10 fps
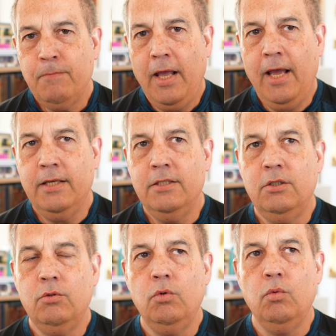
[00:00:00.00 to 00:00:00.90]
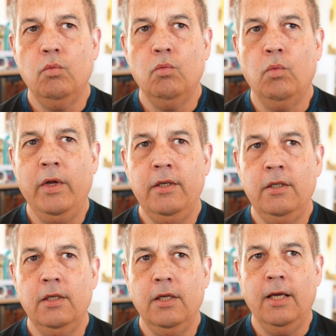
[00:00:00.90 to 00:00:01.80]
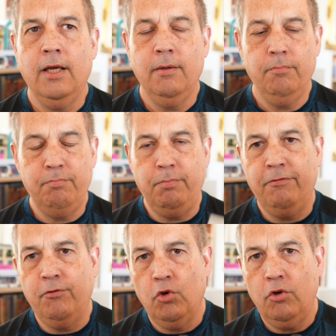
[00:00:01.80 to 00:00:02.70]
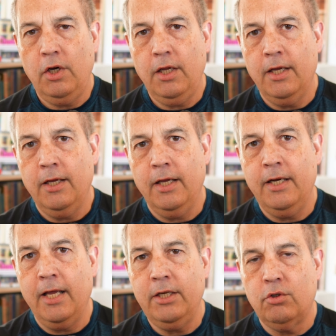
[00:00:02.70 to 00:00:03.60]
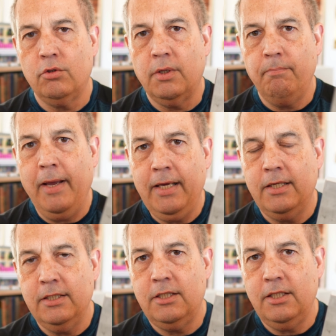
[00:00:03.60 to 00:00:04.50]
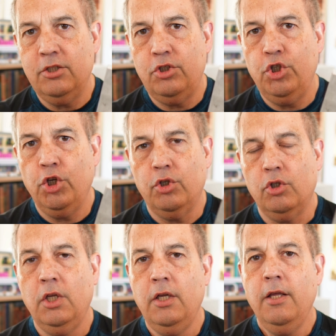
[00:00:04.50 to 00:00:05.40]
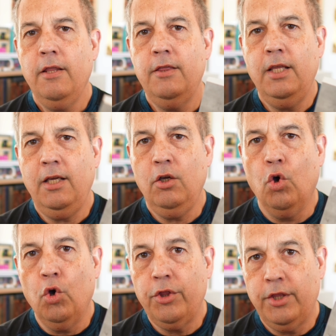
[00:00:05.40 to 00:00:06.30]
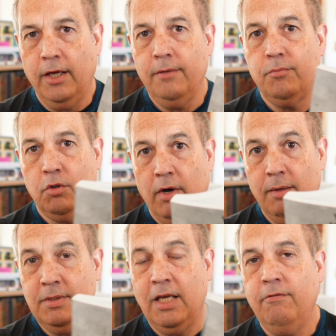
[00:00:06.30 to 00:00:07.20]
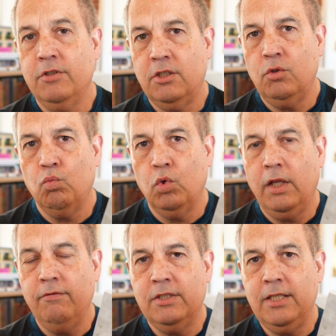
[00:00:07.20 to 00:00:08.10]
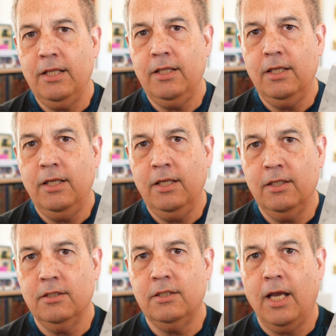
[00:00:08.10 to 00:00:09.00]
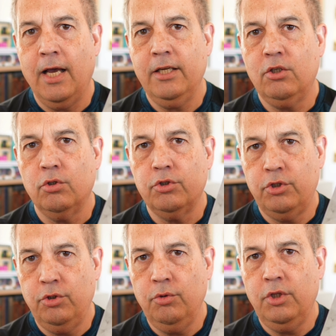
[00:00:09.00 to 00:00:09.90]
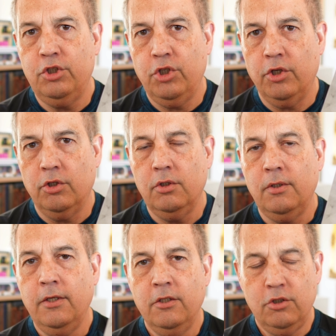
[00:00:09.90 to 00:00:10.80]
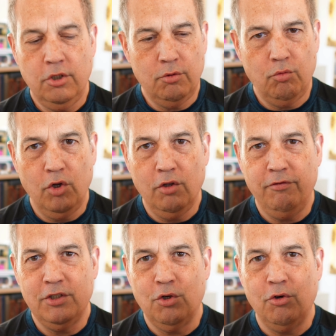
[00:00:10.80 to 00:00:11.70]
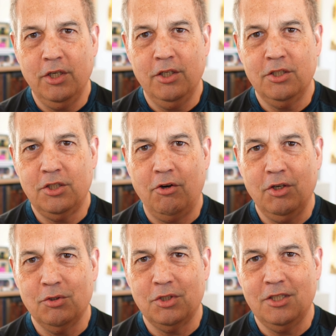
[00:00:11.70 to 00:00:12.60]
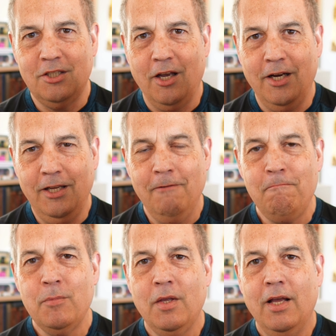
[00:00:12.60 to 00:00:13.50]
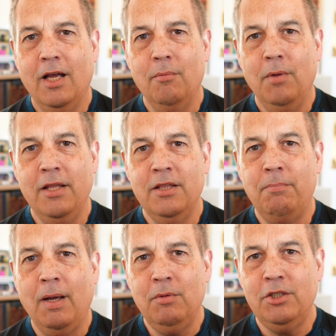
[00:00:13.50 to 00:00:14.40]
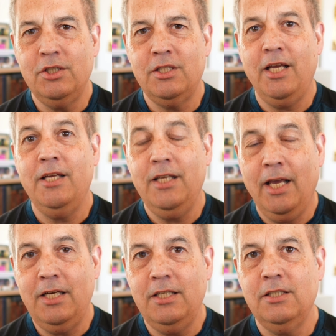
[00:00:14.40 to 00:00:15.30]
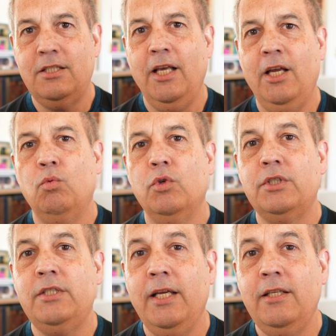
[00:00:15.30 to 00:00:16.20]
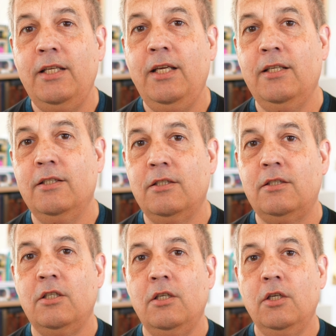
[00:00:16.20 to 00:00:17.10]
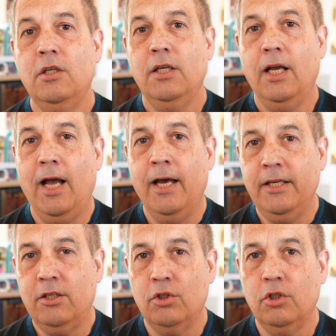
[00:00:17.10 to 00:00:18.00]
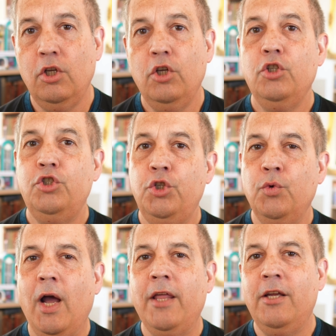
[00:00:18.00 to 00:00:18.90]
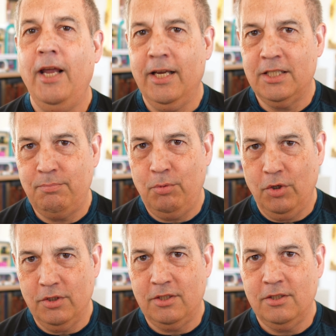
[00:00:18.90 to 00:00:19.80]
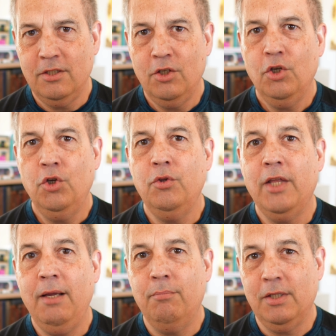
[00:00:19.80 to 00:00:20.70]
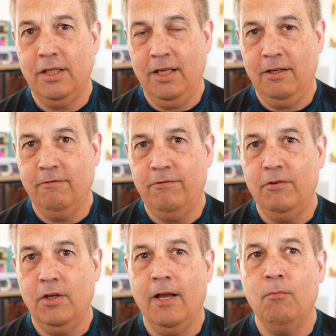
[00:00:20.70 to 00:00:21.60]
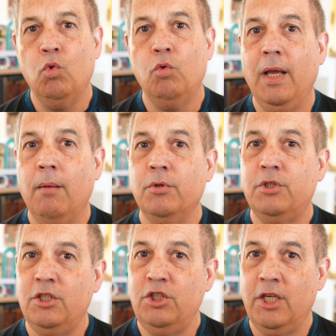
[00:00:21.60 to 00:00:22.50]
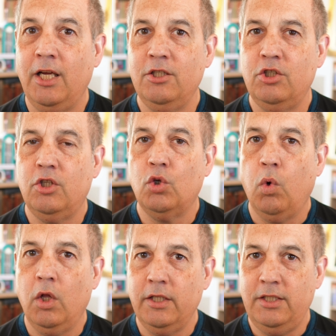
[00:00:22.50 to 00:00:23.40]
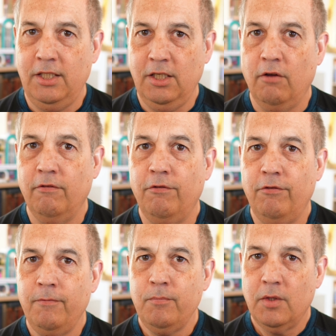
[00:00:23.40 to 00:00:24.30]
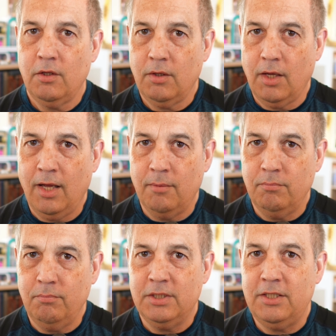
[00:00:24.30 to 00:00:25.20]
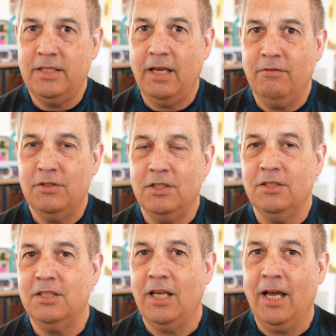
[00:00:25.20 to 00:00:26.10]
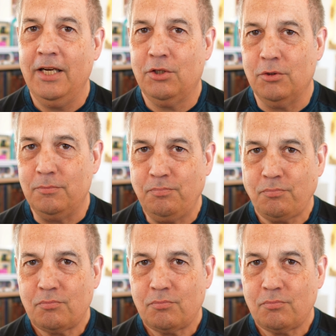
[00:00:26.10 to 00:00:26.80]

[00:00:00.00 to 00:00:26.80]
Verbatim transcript: And when uh, before uh, an article can make it into this journal, the author Graeme Davison will have sent his article to the journal, to the Royal Victorian Historical Society, um, and the publishers there, the editors there, will send his article to other experts who they believe um, will be able to judge the quality of um, Mr. Davison's article.